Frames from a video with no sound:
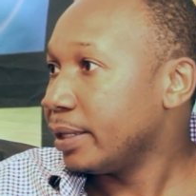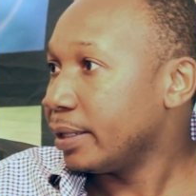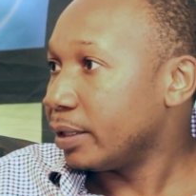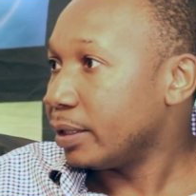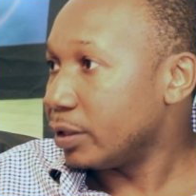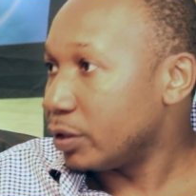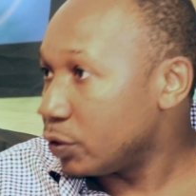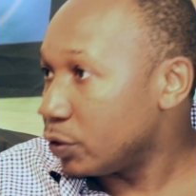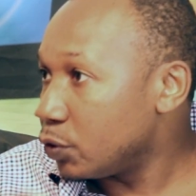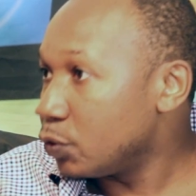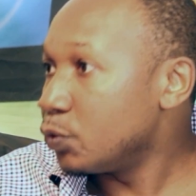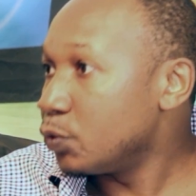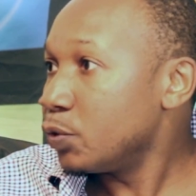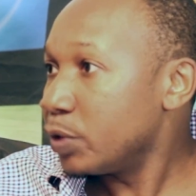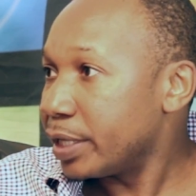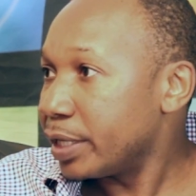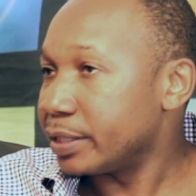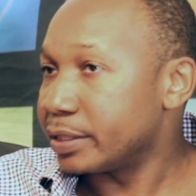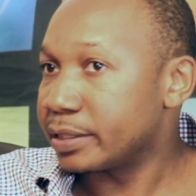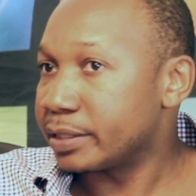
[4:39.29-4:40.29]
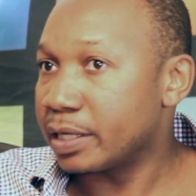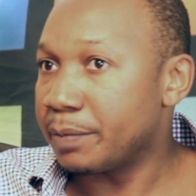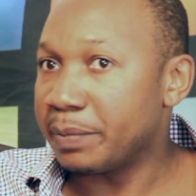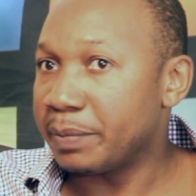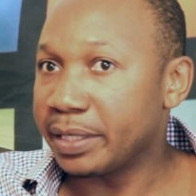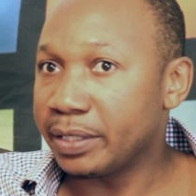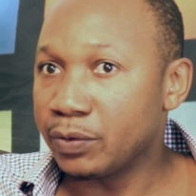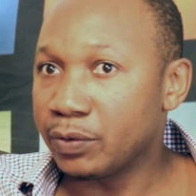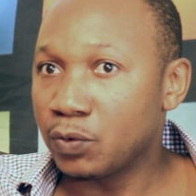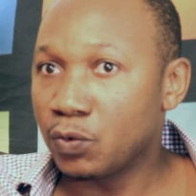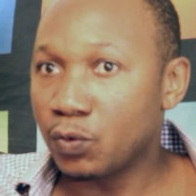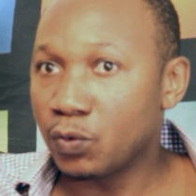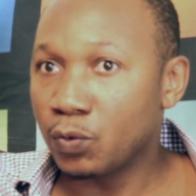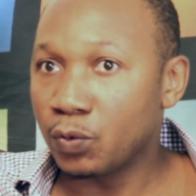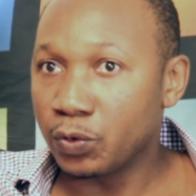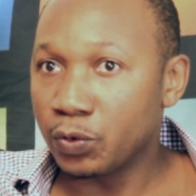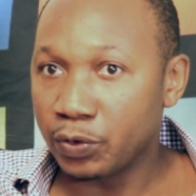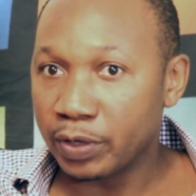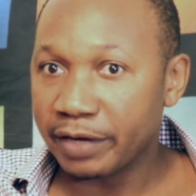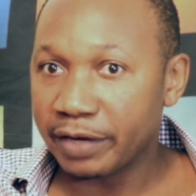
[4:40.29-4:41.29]
You as somebody who
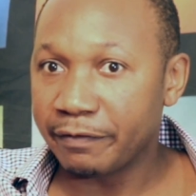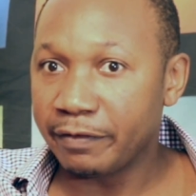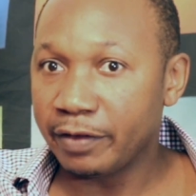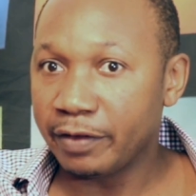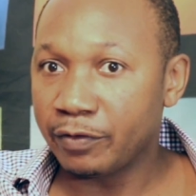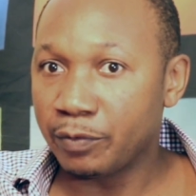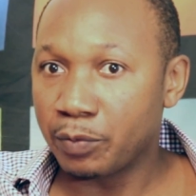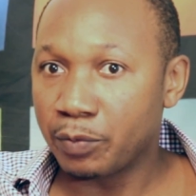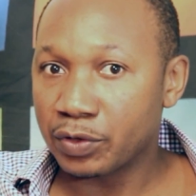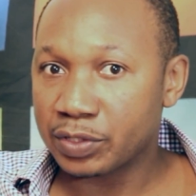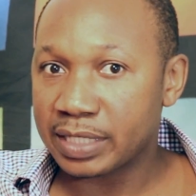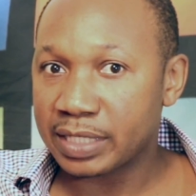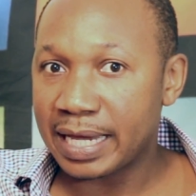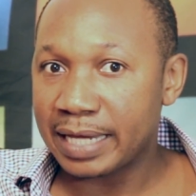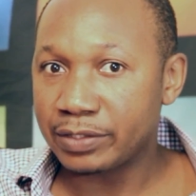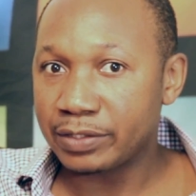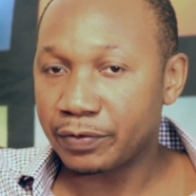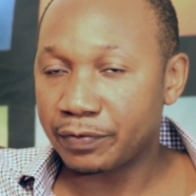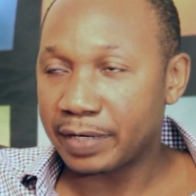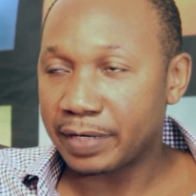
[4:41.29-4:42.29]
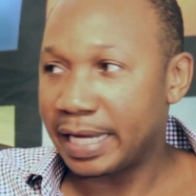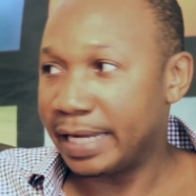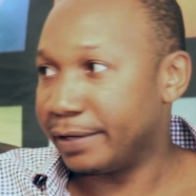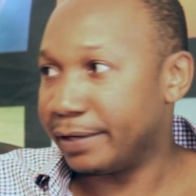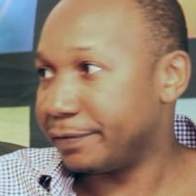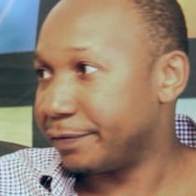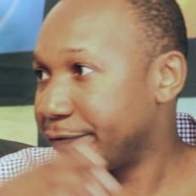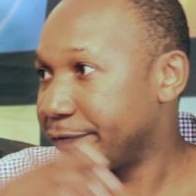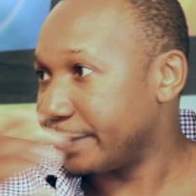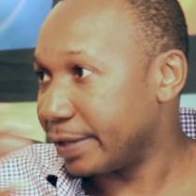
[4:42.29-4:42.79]
you have lived both sides of life,